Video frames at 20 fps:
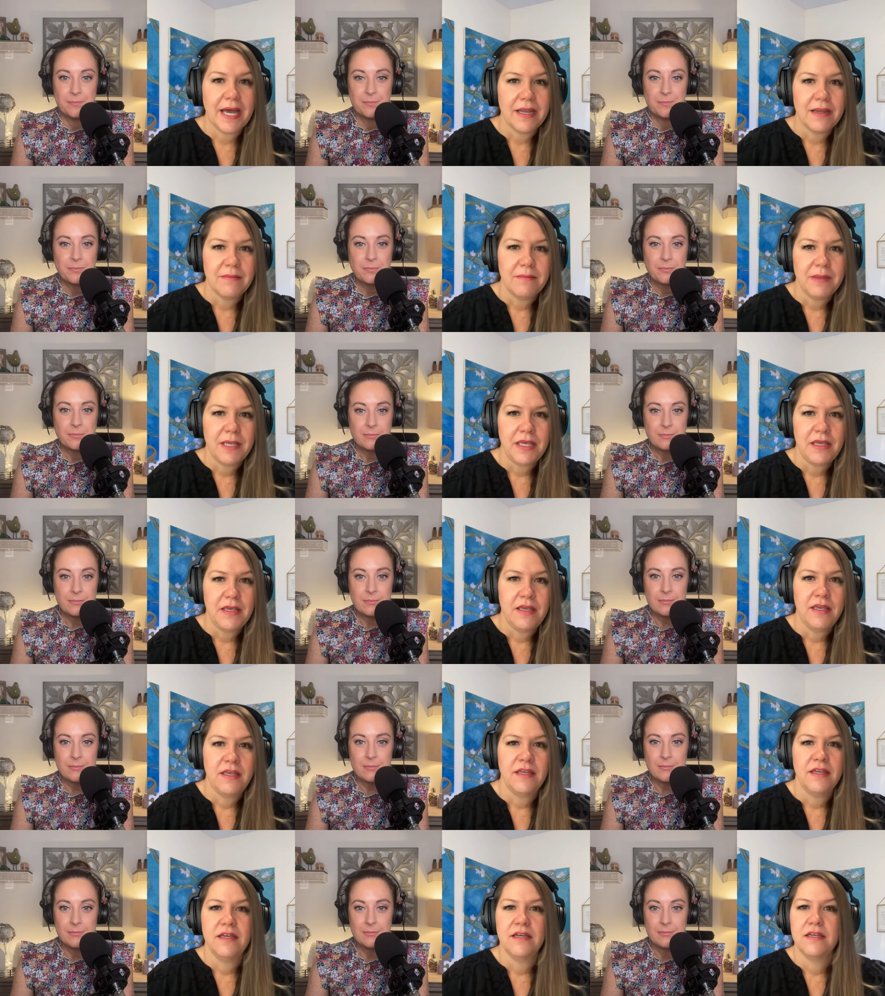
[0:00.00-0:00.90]
Speaker 1: at
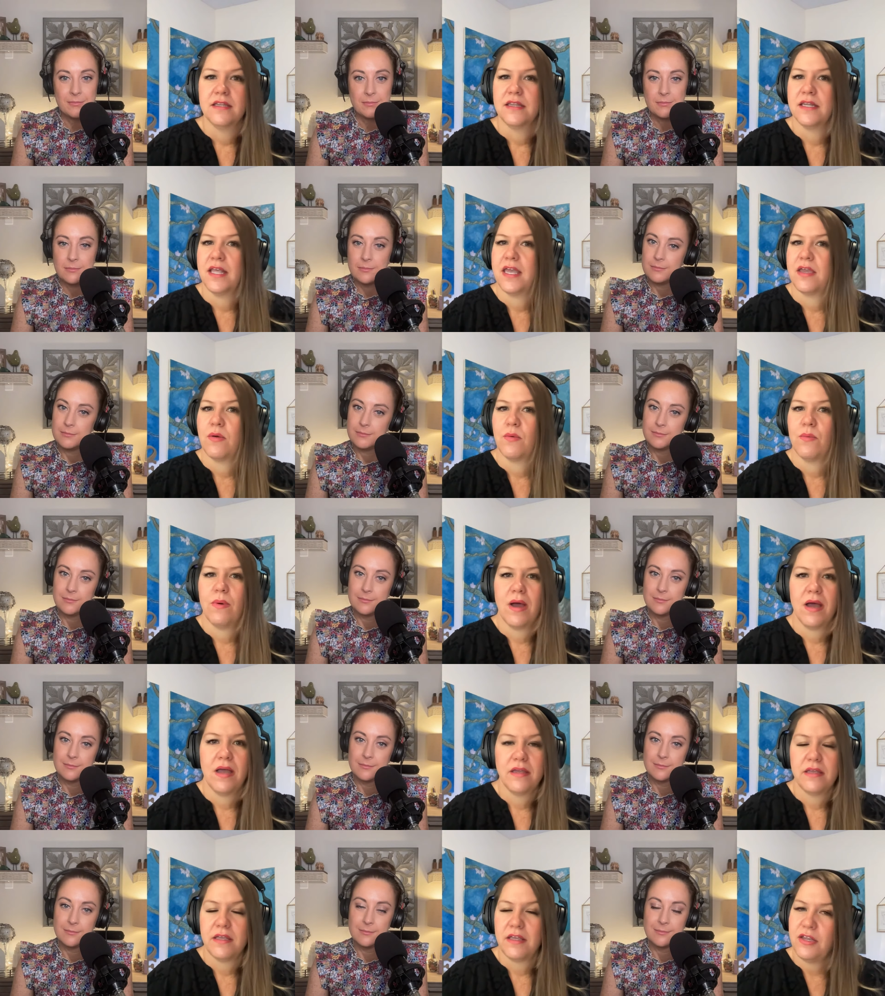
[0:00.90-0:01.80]
me? Like, what,
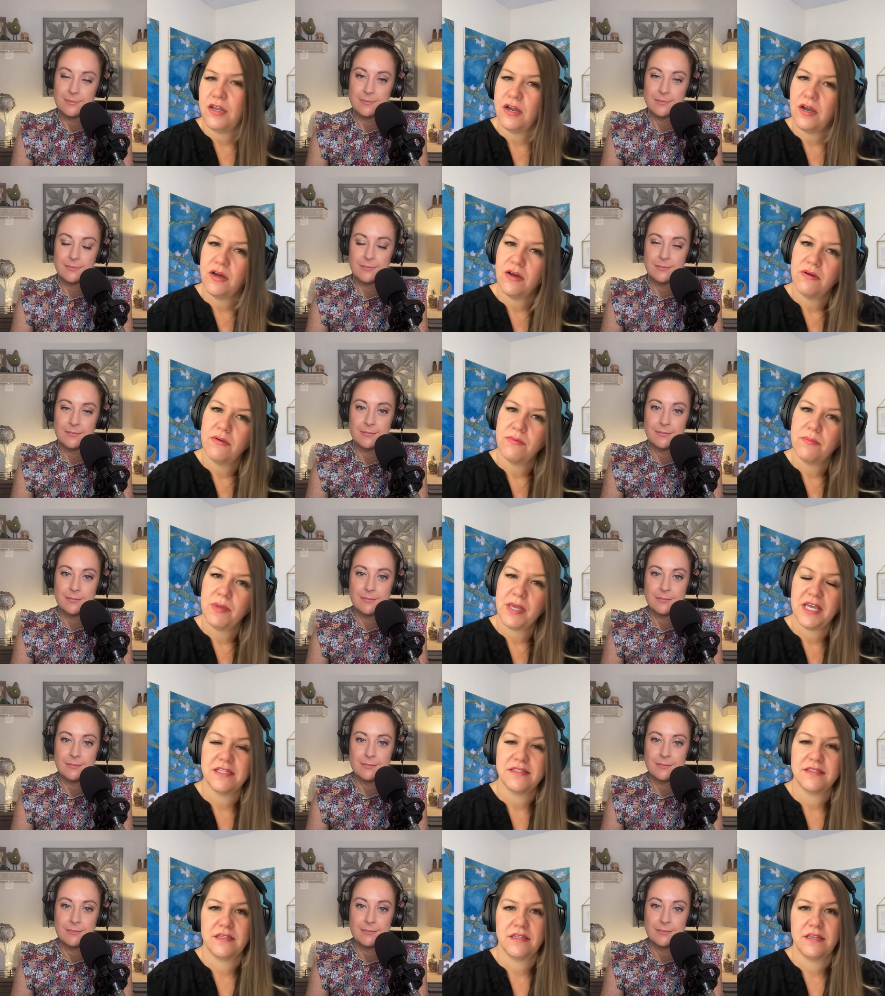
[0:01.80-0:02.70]
you know,
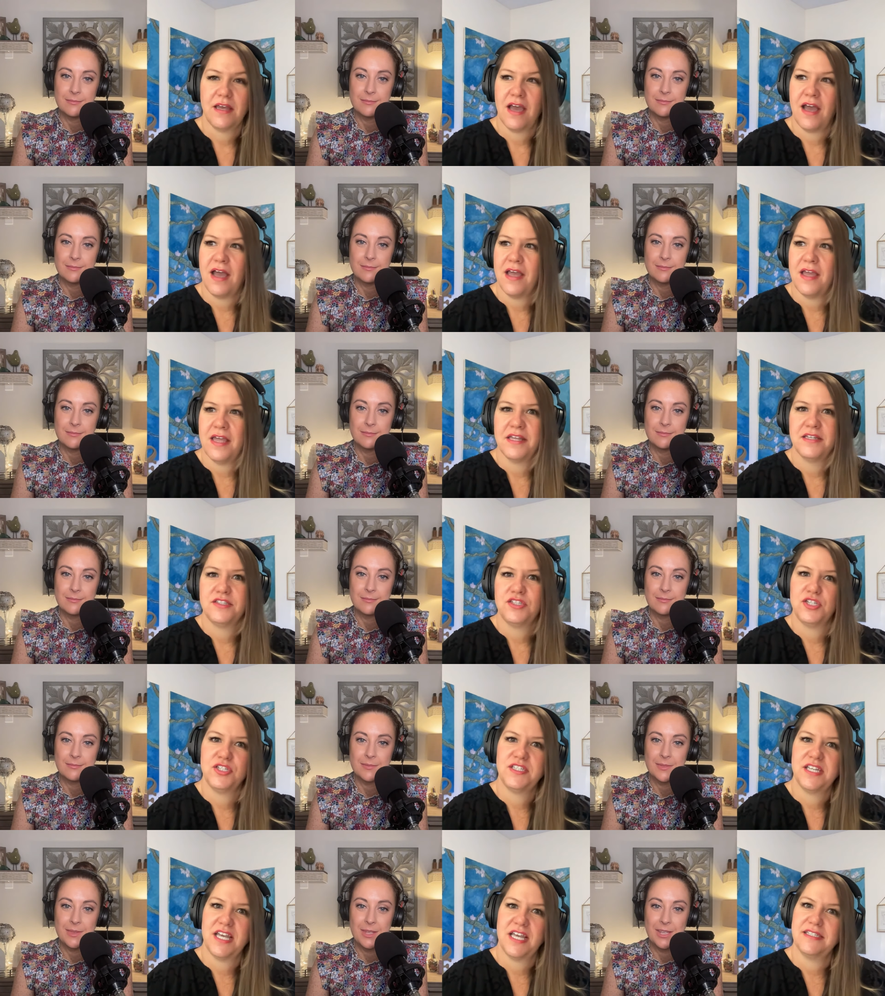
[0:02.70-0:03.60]
because it
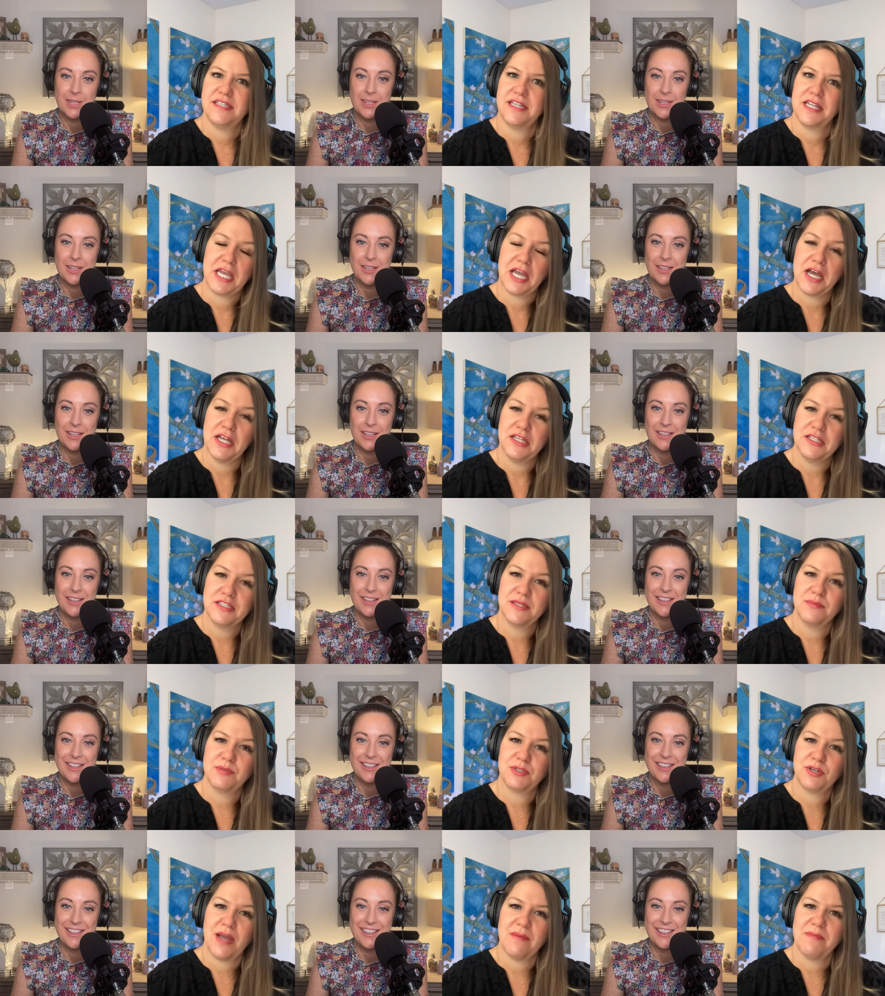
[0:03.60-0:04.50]
just says like
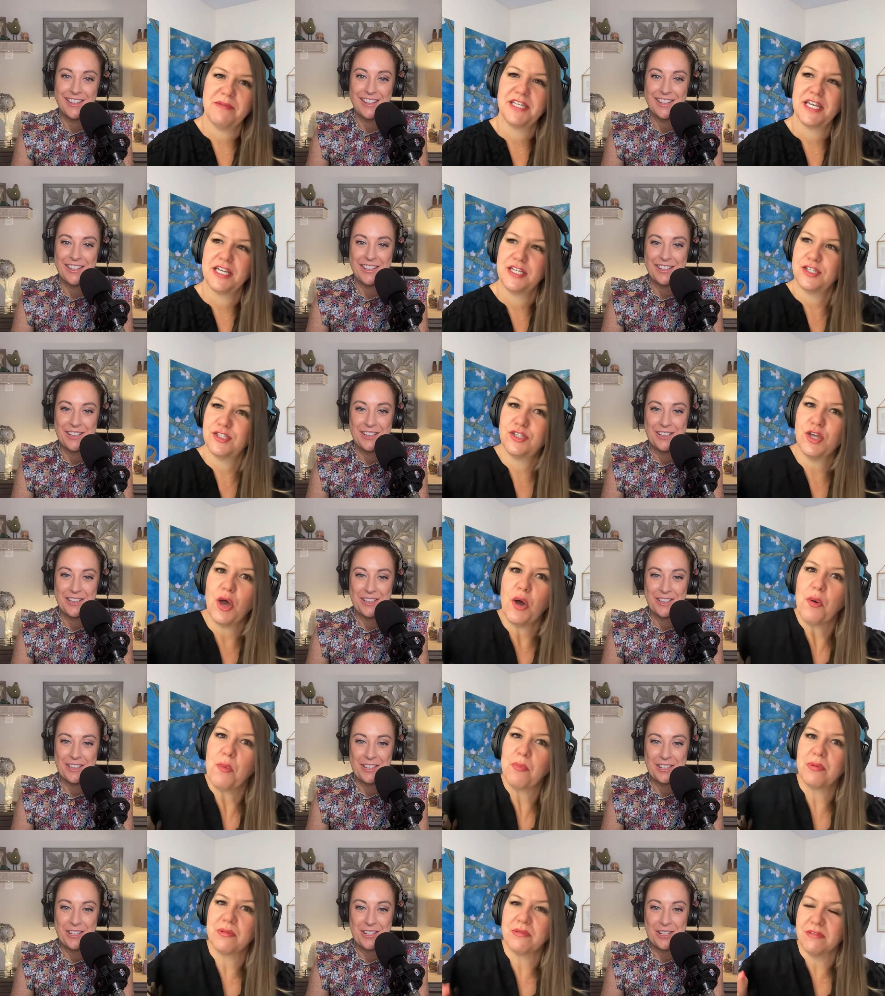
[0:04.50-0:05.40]
unsubscribe. It's like so
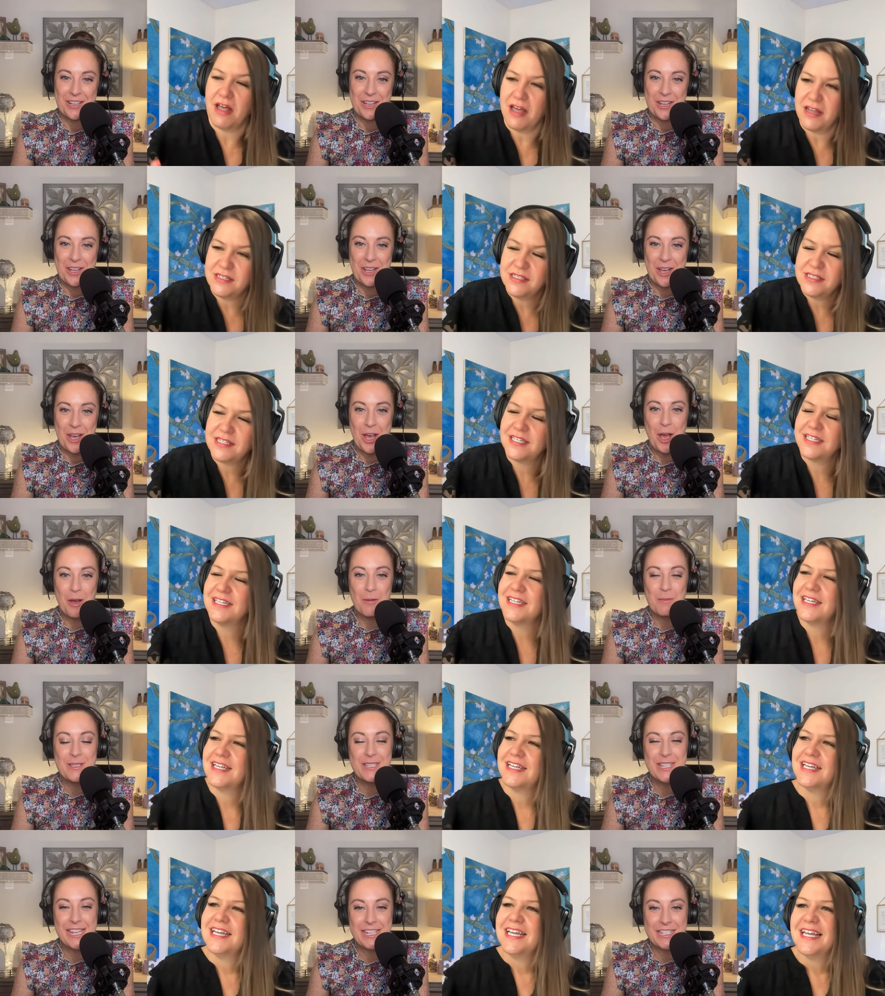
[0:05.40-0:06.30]
blunt.
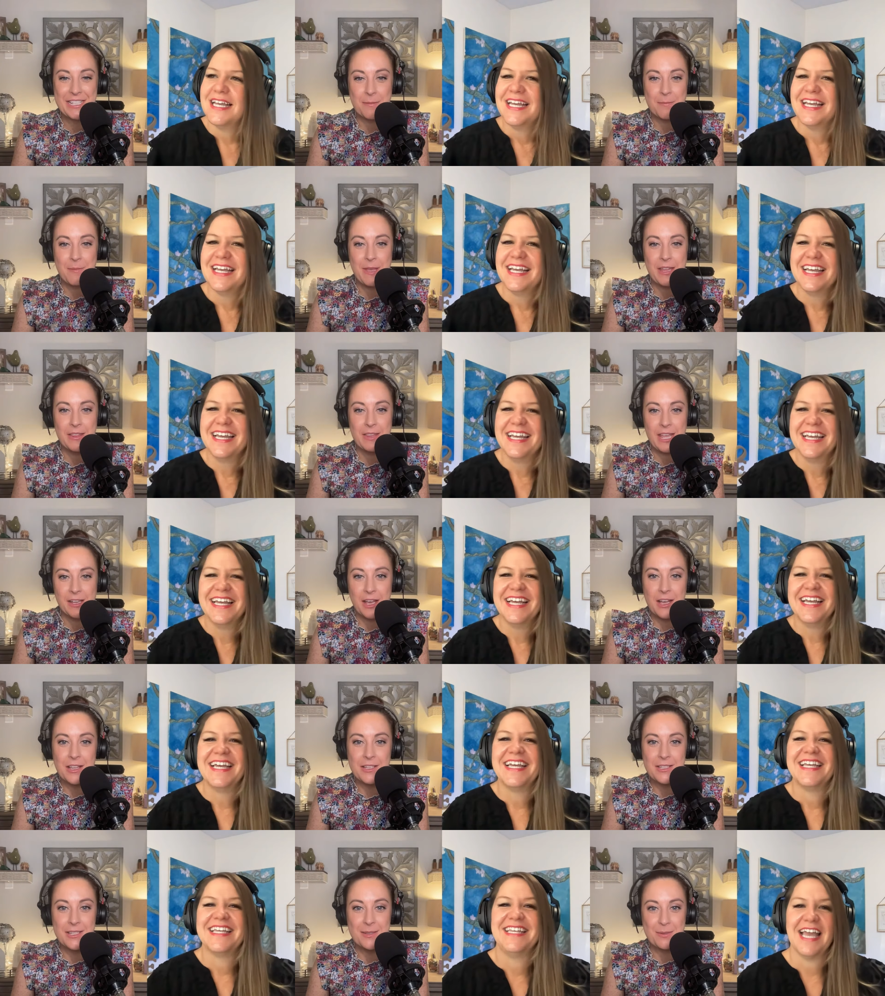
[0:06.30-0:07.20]
Speaker 2: Almost like a demand, like
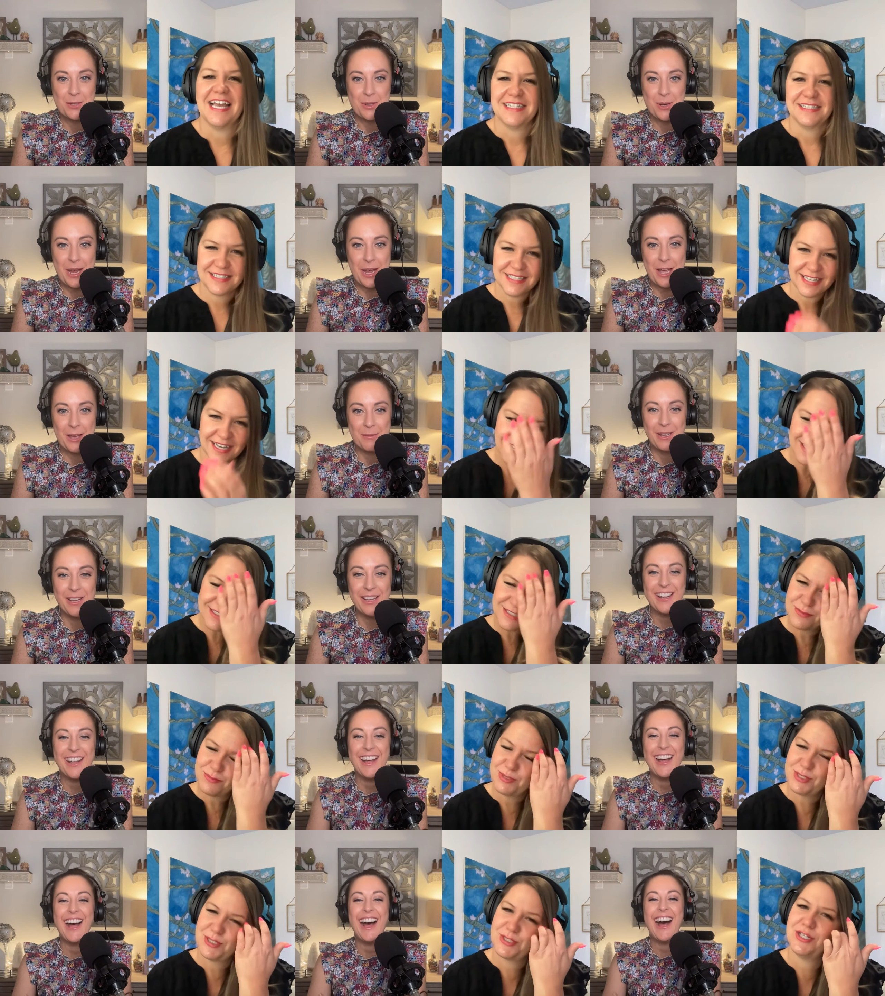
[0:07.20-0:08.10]
unsubscribe.
Speaker 1: Yes,
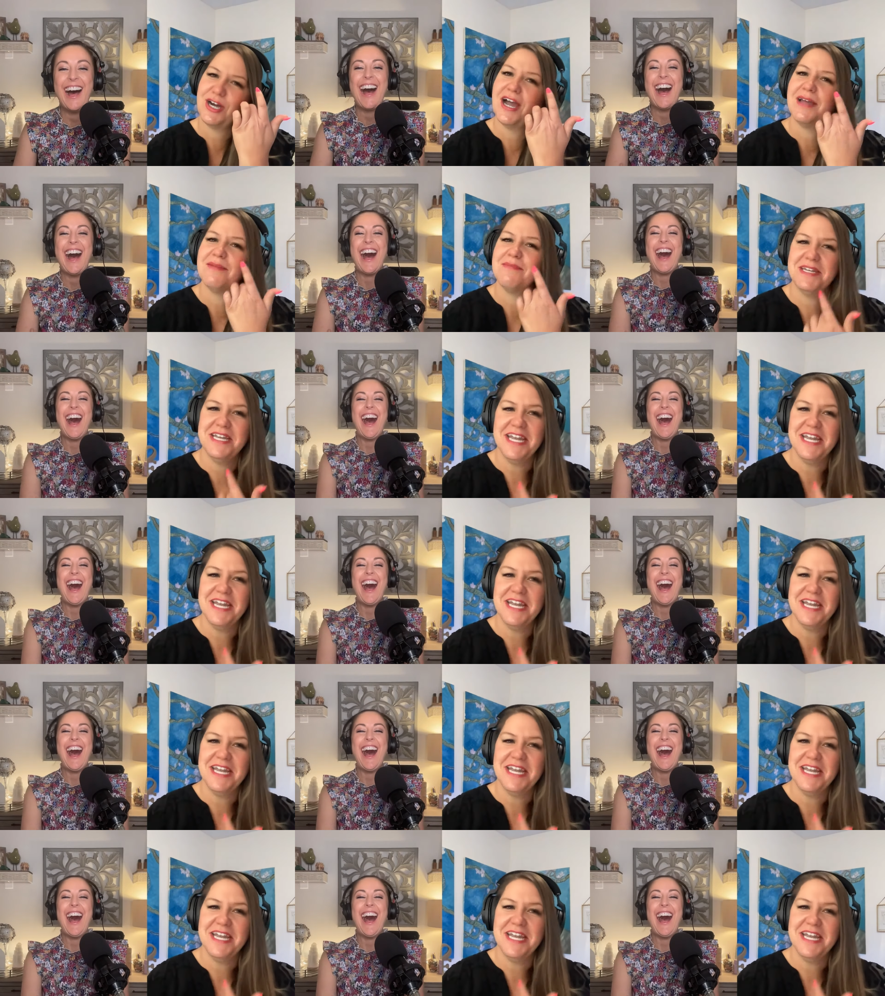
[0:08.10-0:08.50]
unsubscribe